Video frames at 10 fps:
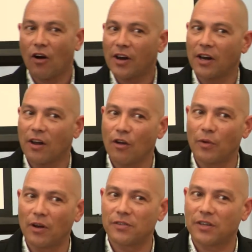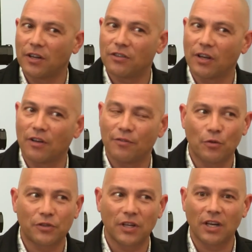I didn't know when I was going to drink at
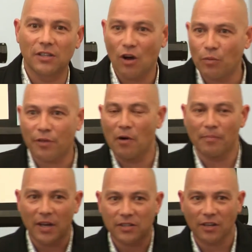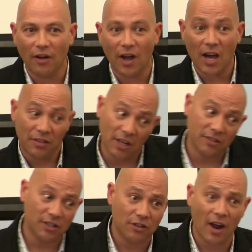fourteen years old with my mates and go hard, and then
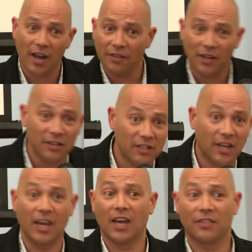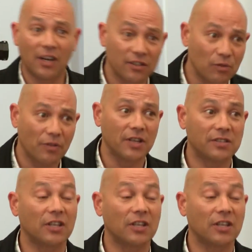it's a tray, and then it's a keg, and then it's all this,